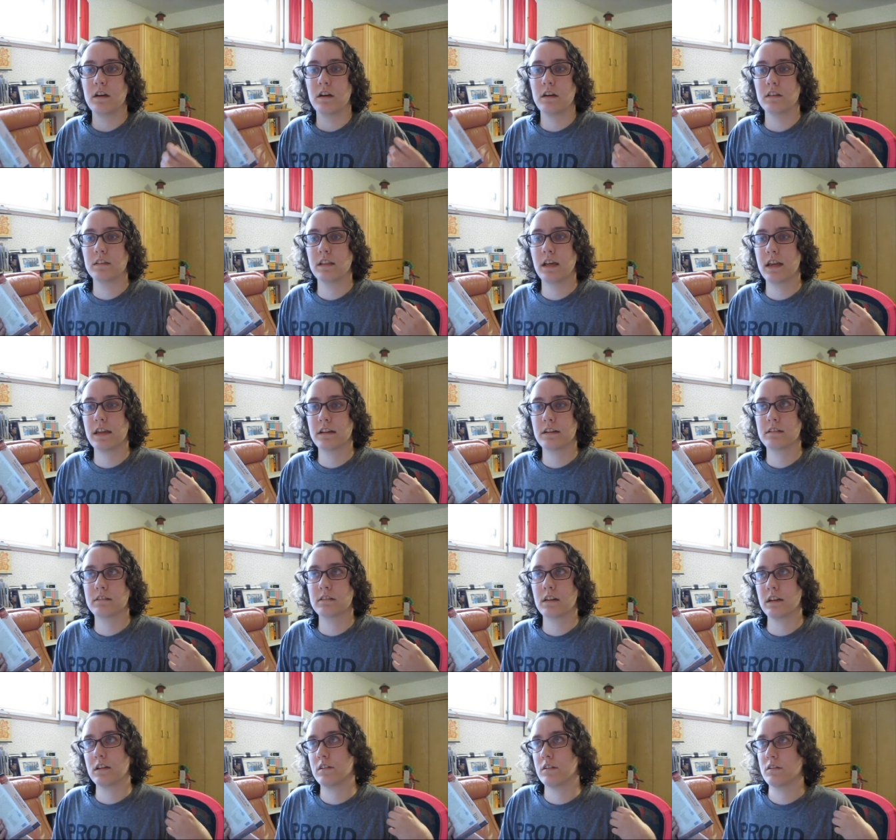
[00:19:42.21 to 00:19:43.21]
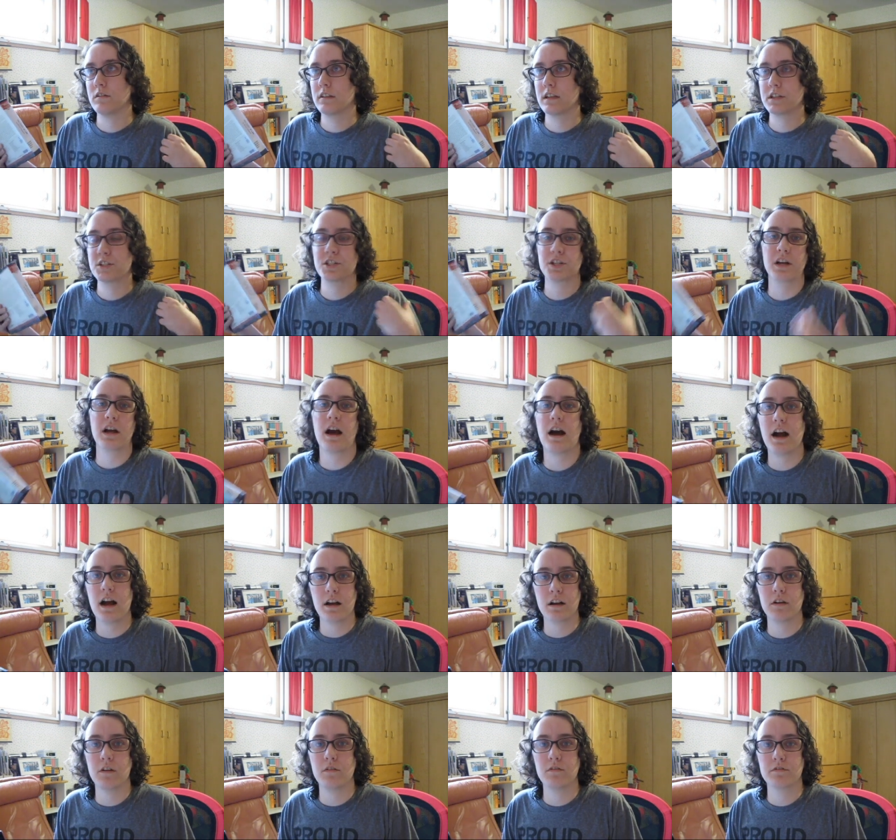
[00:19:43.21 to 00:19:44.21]
like, I don't know, like
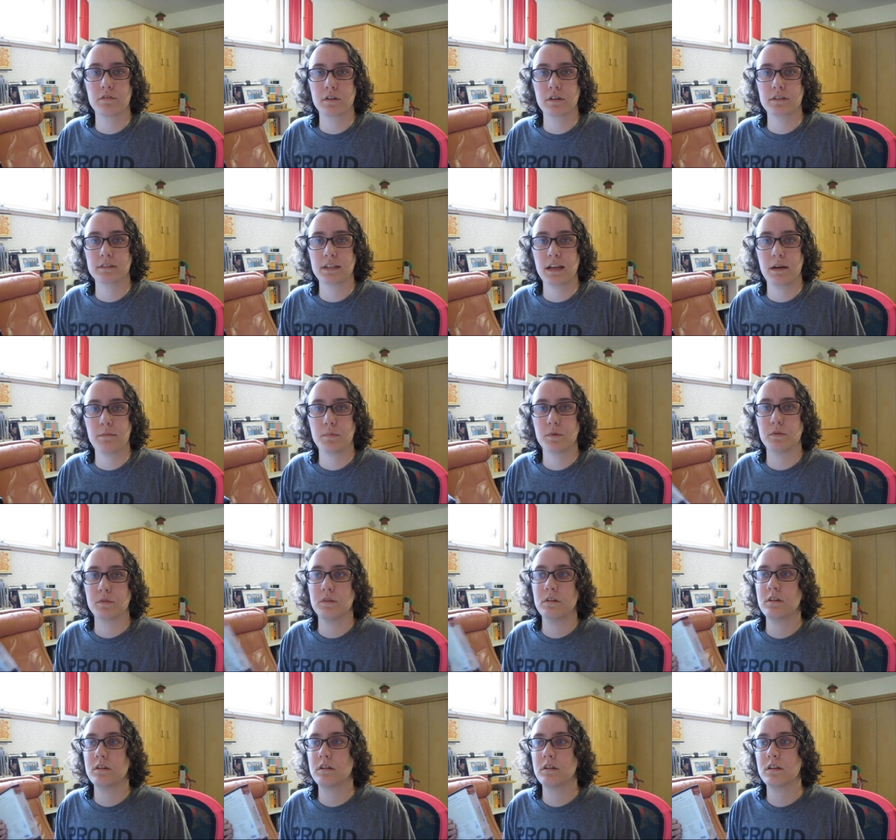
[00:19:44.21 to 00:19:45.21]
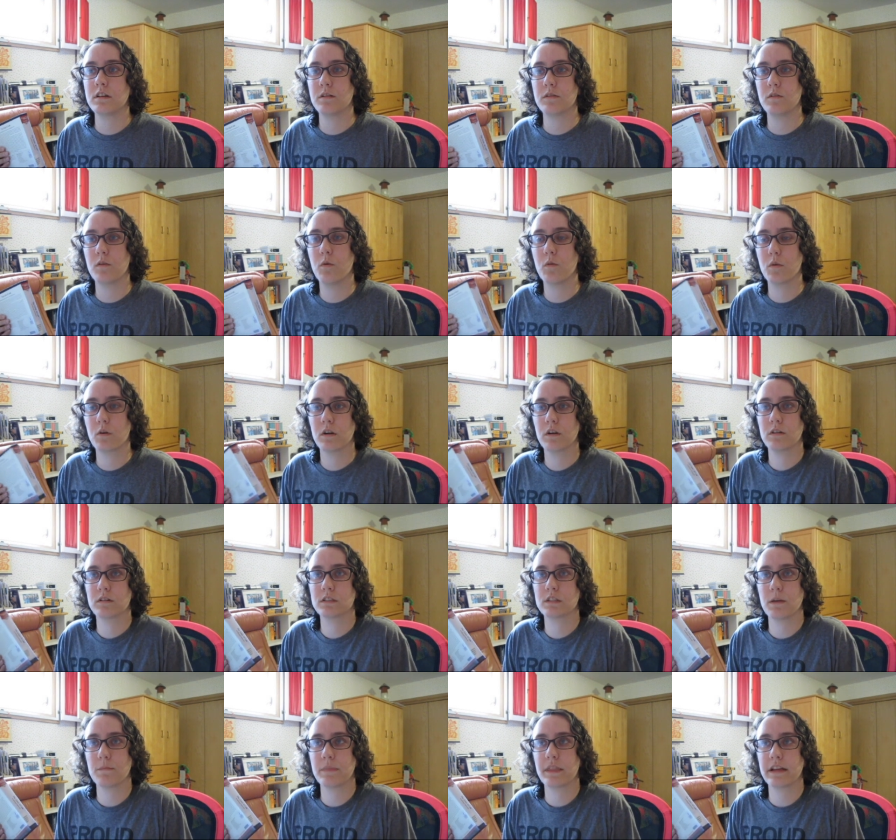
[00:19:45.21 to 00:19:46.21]
Chicago, for example, or
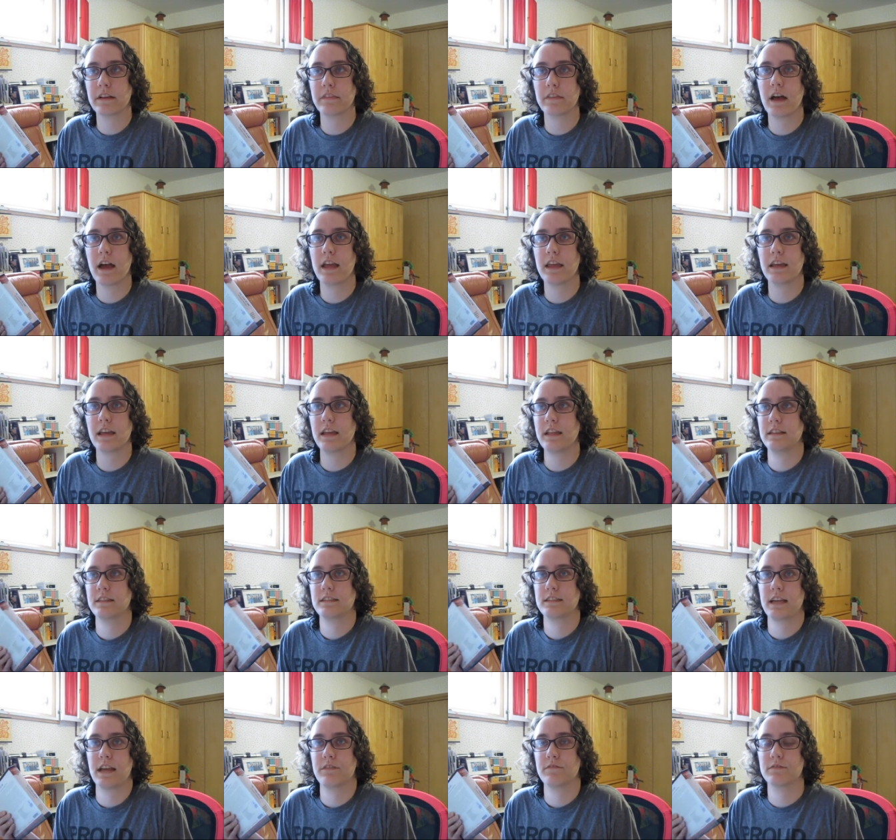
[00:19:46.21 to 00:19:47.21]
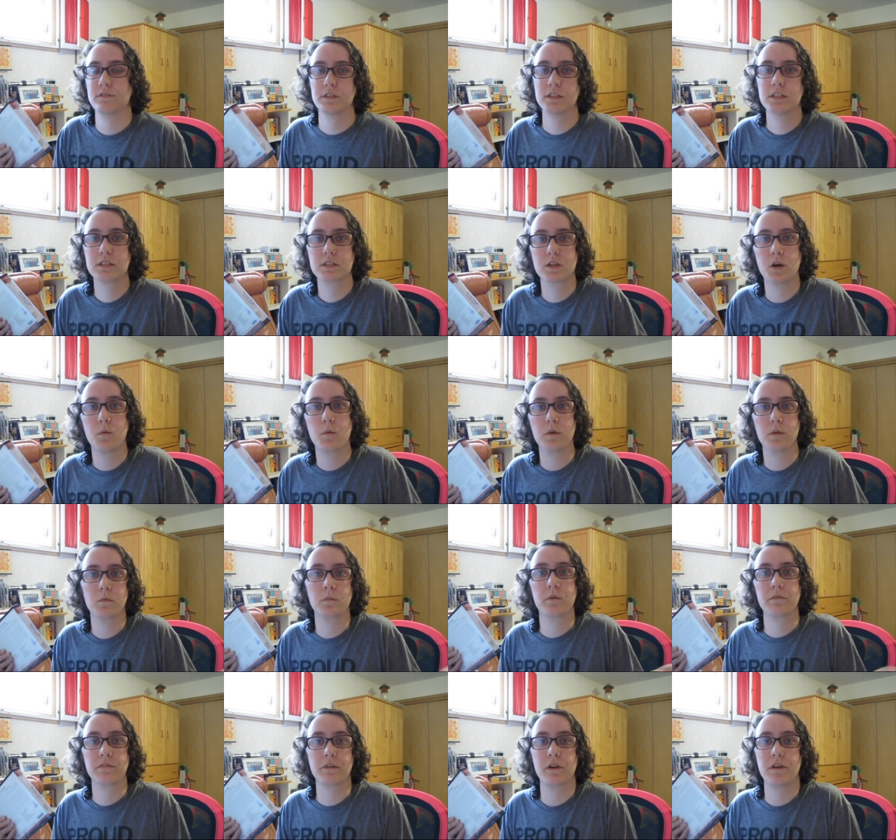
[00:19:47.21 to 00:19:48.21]
something like in San Francisco, where there
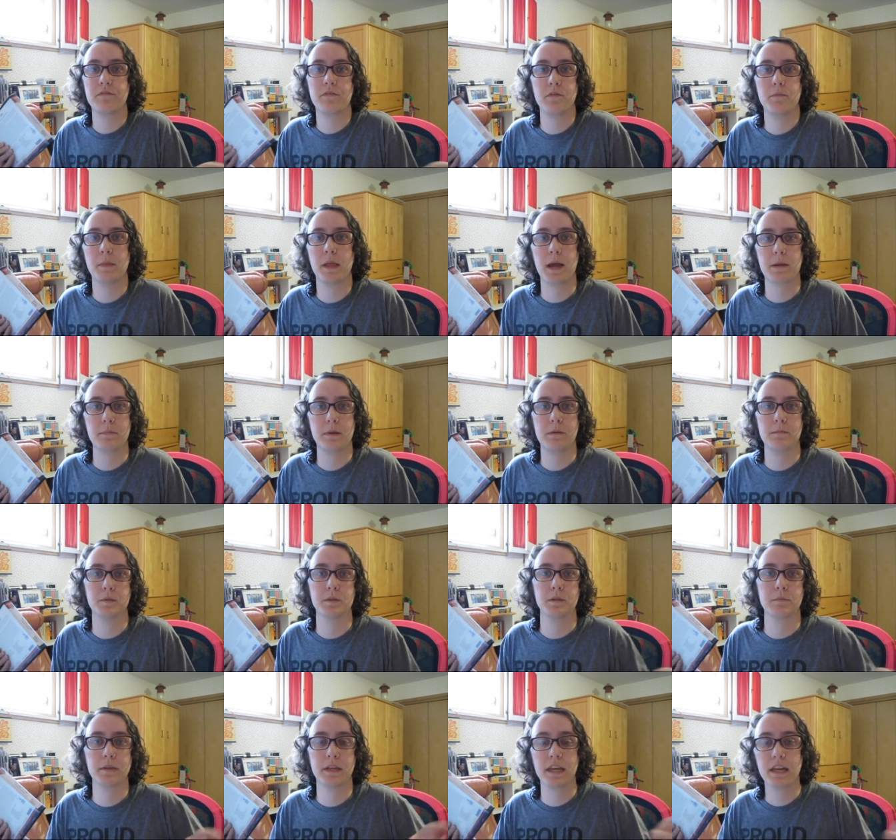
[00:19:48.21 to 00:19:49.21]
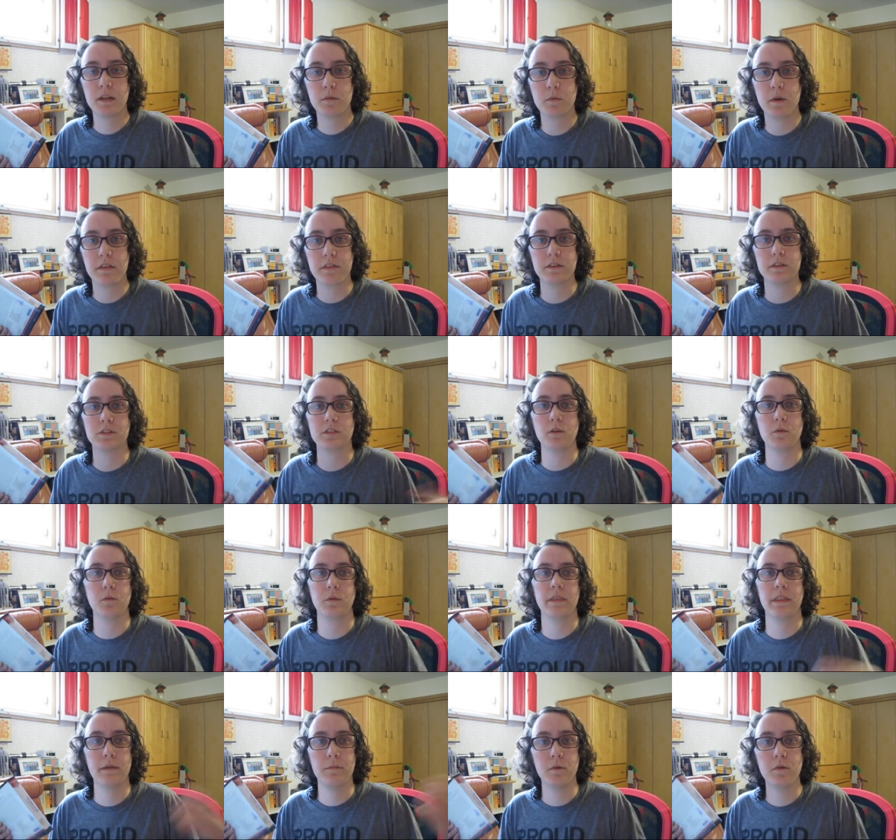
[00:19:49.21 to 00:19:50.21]
were very few black people to begin with, and so
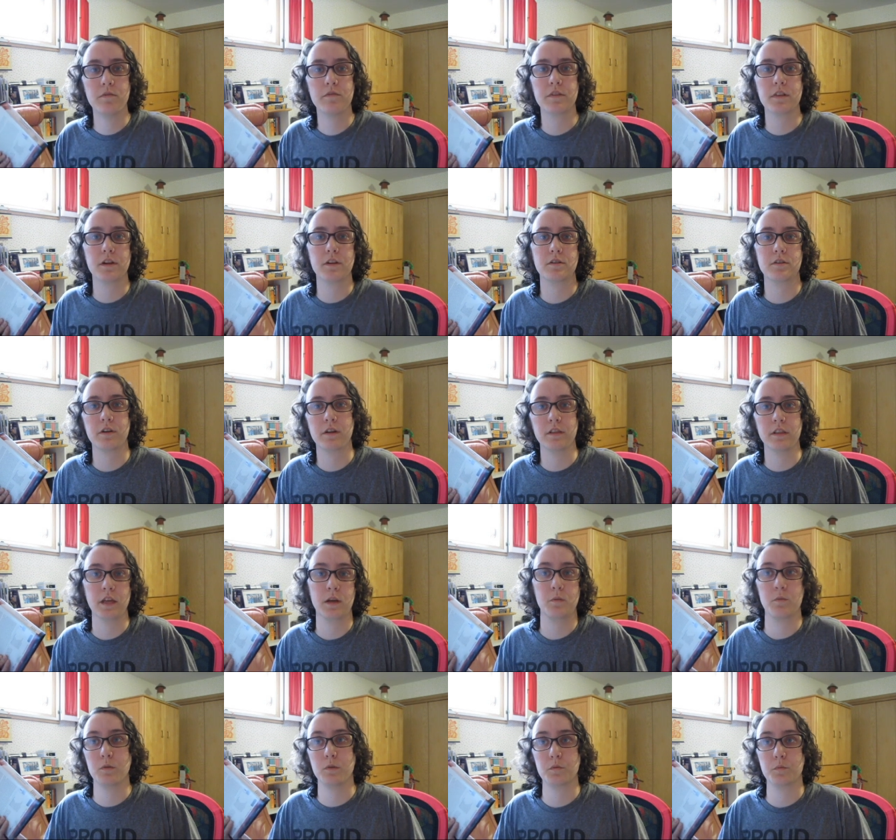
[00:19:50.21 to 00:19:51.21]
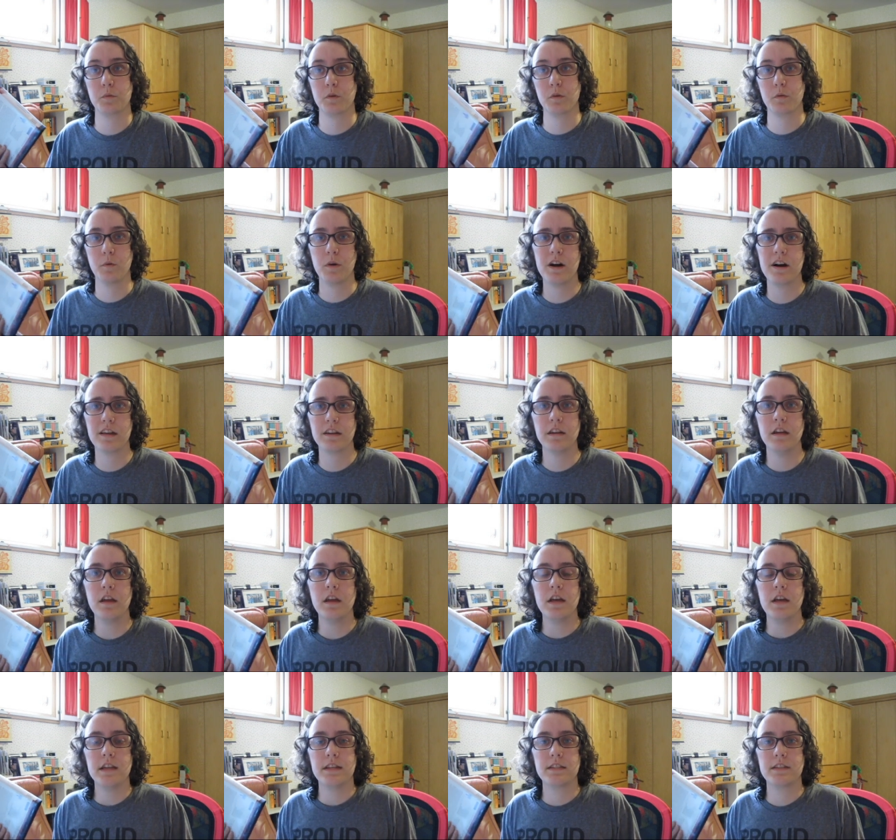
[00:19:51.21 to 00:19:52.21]
when they moved there during, like, World War I
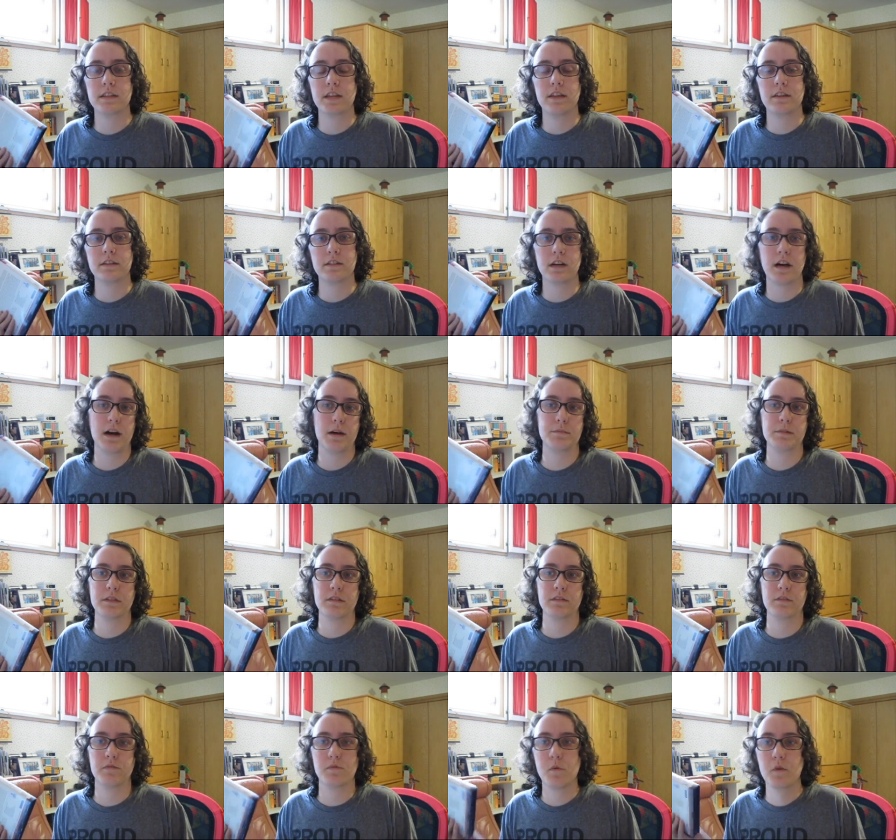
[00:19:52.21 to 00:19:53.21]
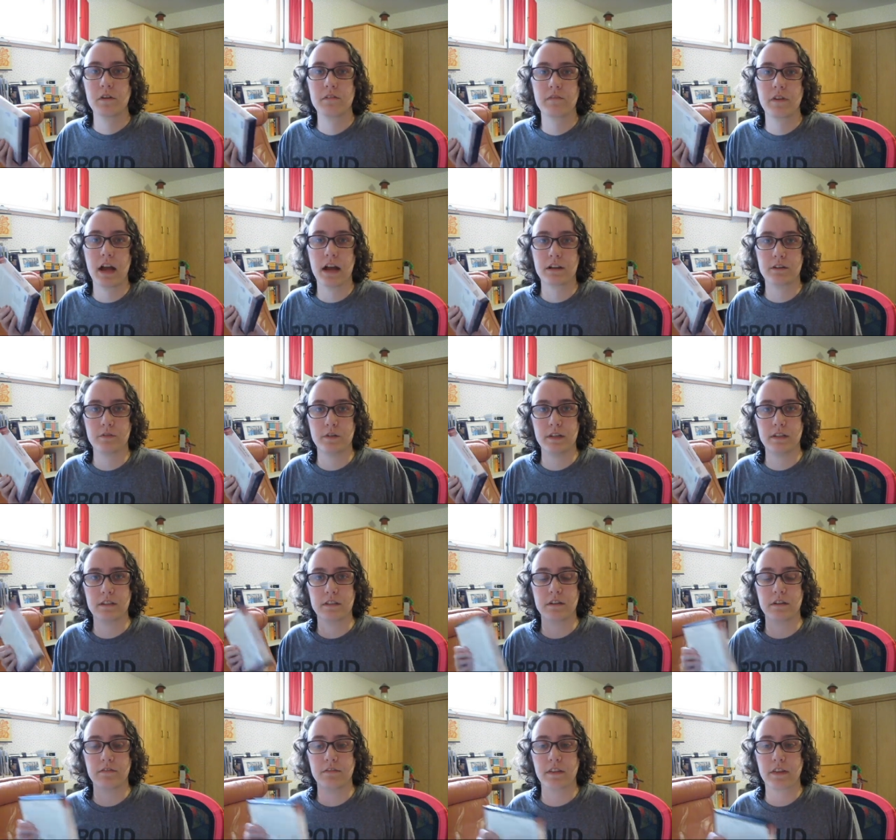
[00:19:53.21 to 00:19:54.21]
to get jobs at the Ford factory and
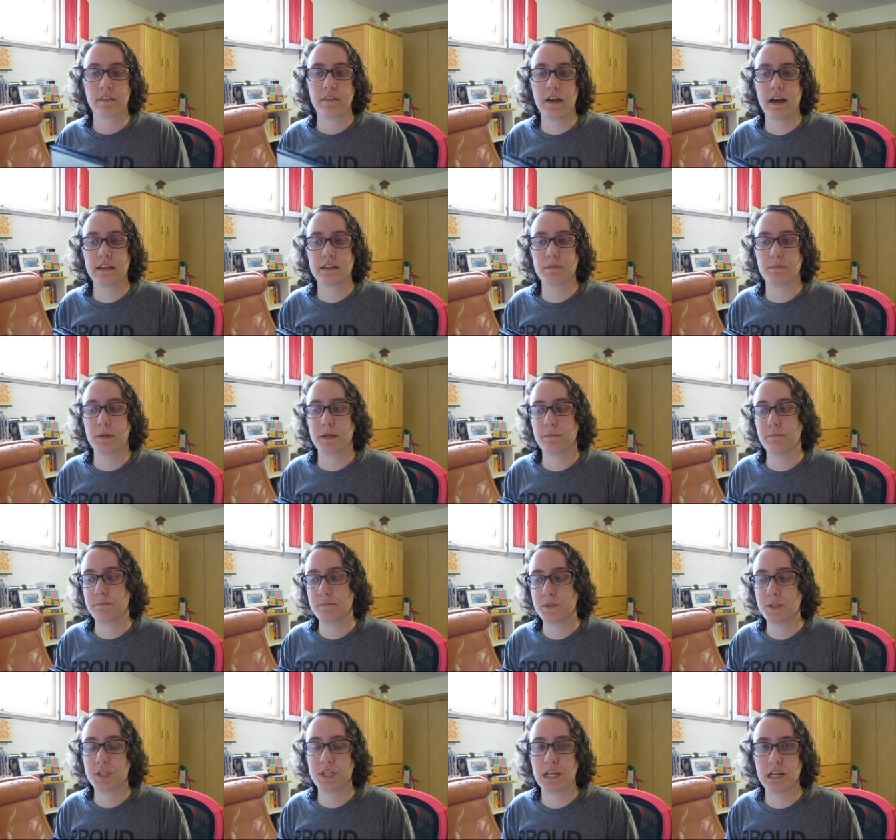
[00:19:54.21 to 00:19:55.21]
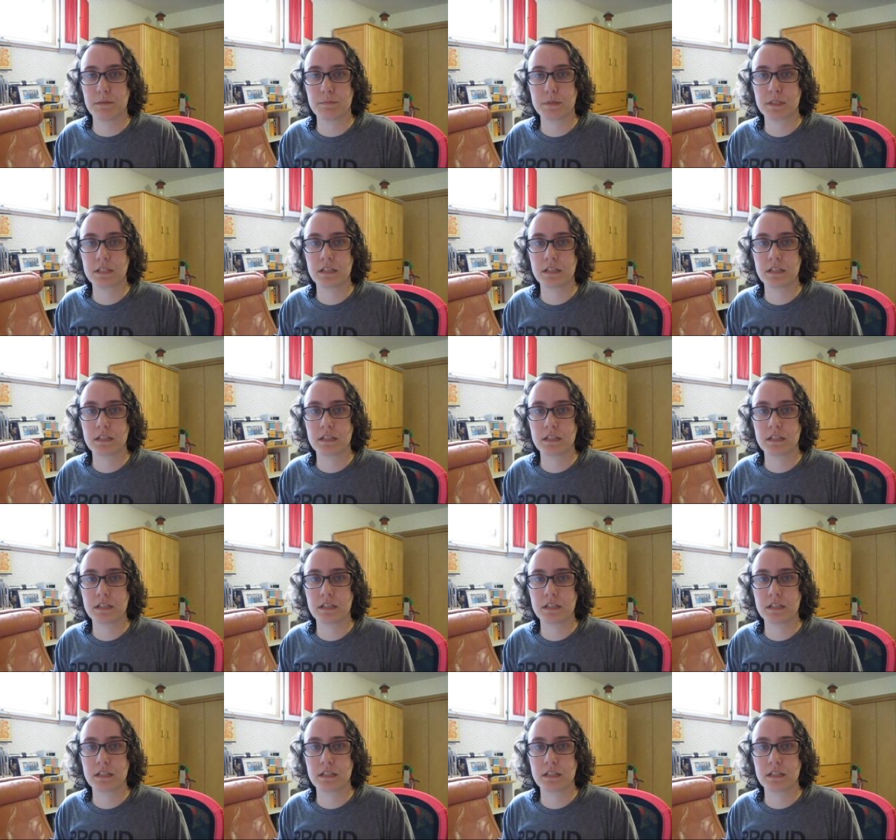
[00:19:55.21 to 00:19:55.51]
stuff like that to make ships,